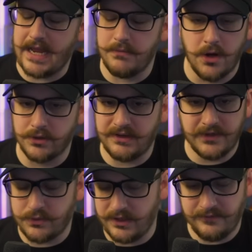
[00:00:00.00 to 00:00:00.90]
10 mult
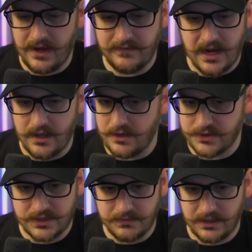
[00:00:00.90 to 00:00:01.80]
every
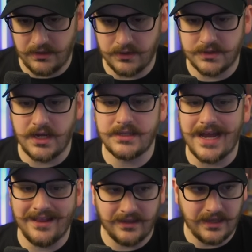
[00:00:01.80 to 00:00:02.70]
$25 or something along those lines.
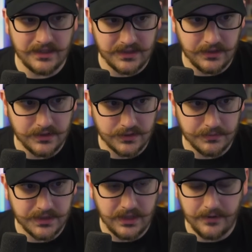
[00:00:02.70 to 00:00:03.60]
I like that it's in the
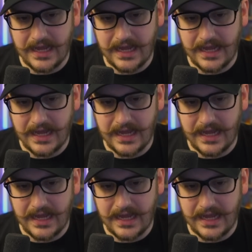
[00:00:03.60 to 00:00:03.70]
description now.